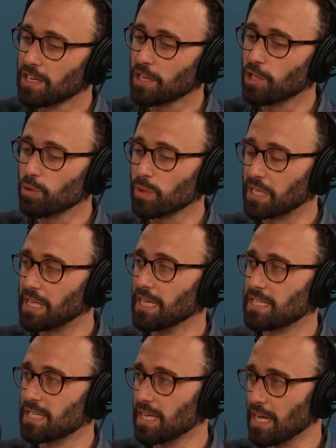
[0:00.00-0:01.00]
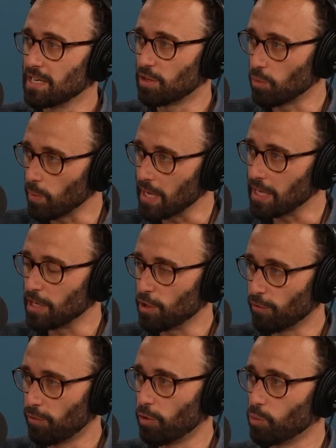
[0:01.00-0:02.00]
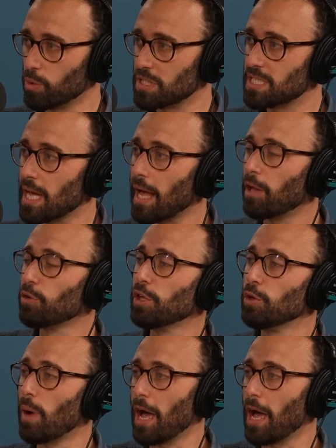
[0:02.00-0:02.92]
you would get to the end of the week and your phone would tell you